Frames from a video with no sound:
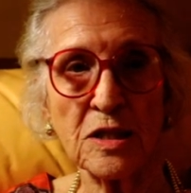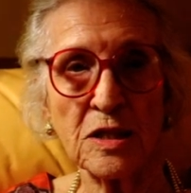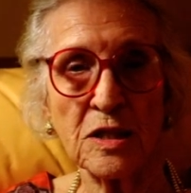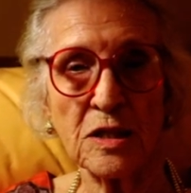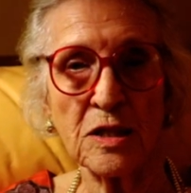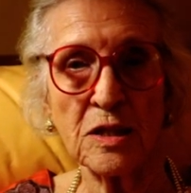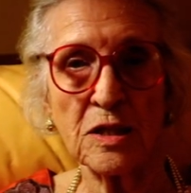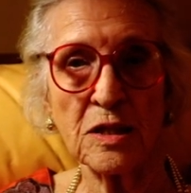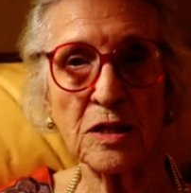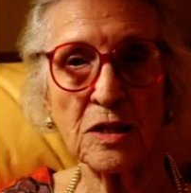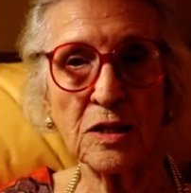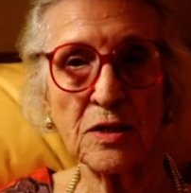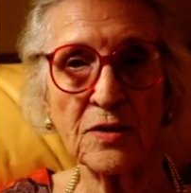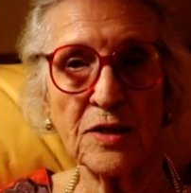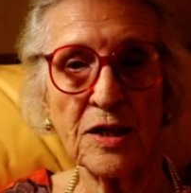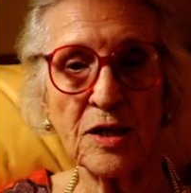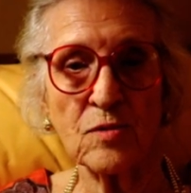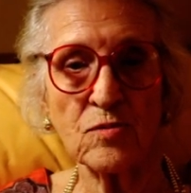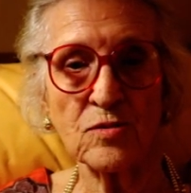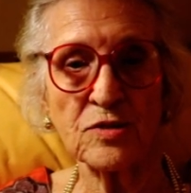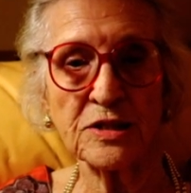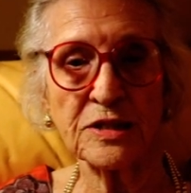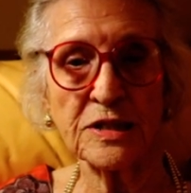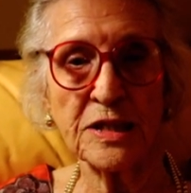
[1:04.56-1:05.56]
that
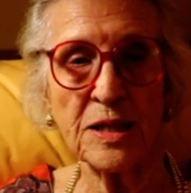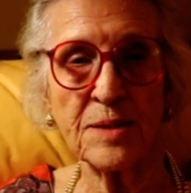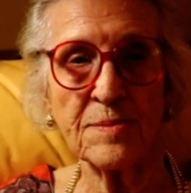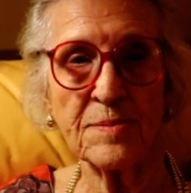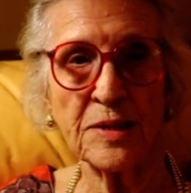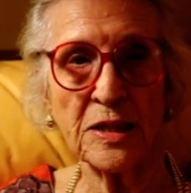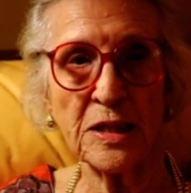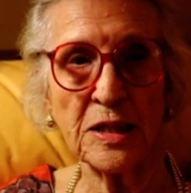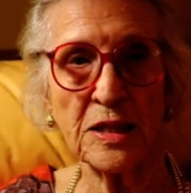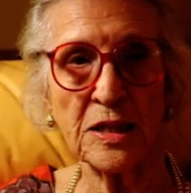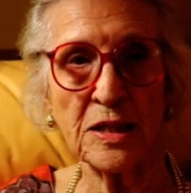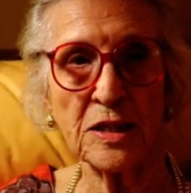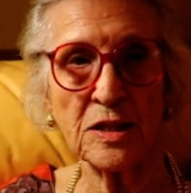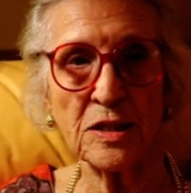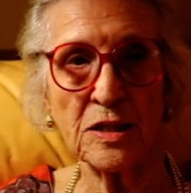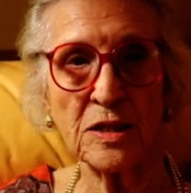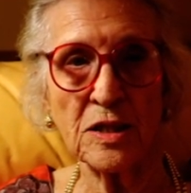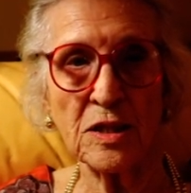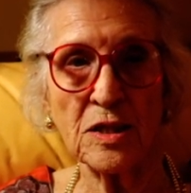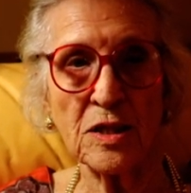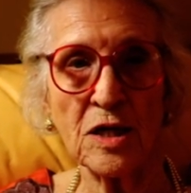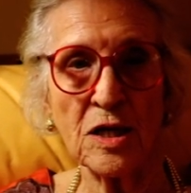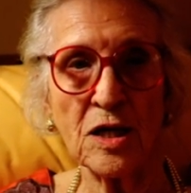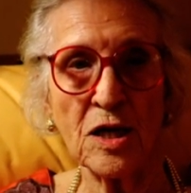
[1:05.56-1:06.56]
was coming in
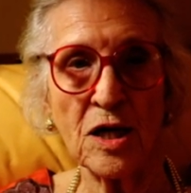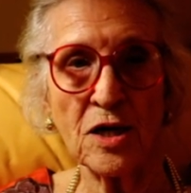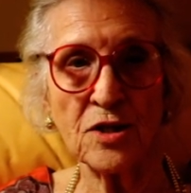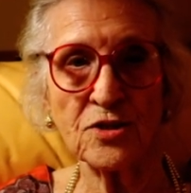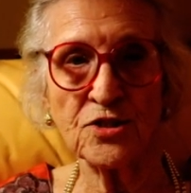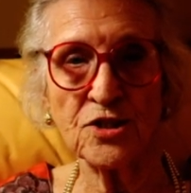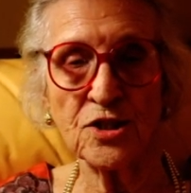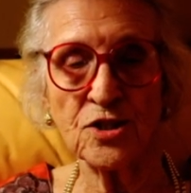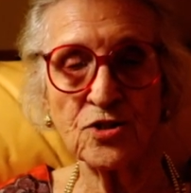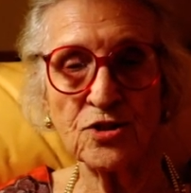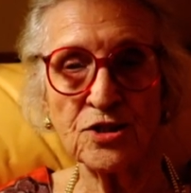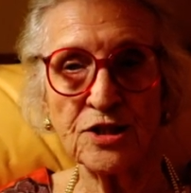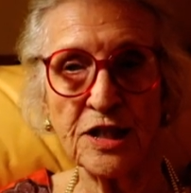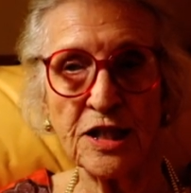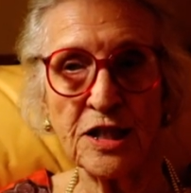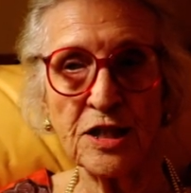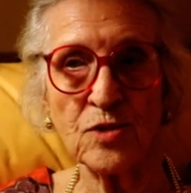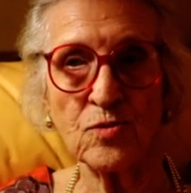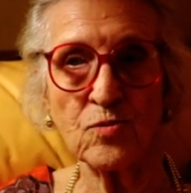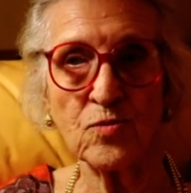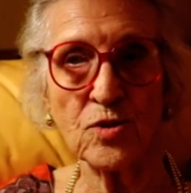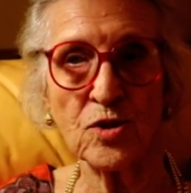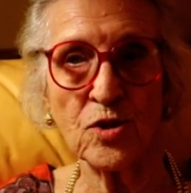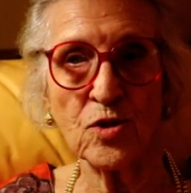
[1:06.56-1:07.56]

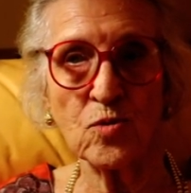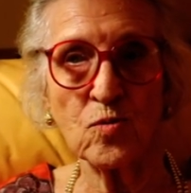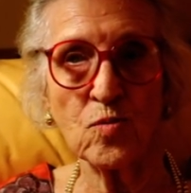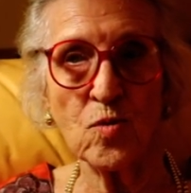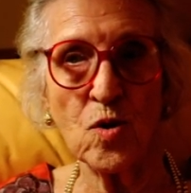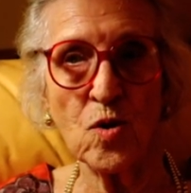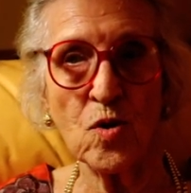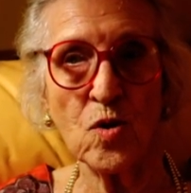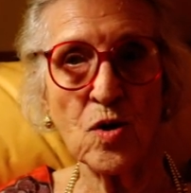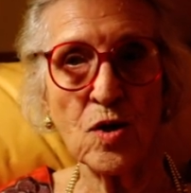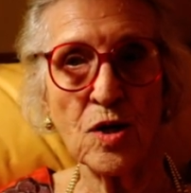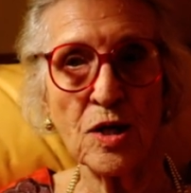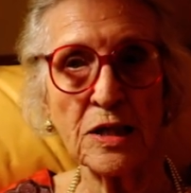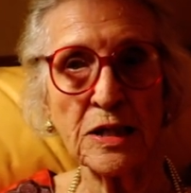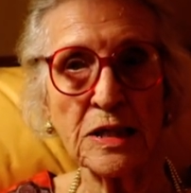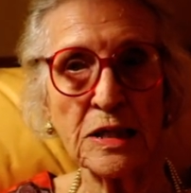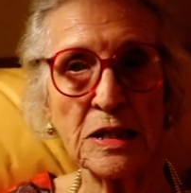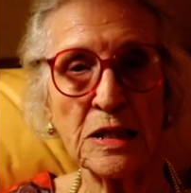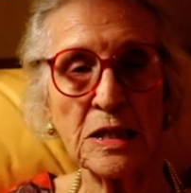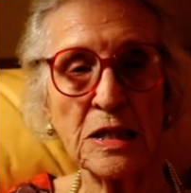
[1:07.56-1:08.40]
associated with the war.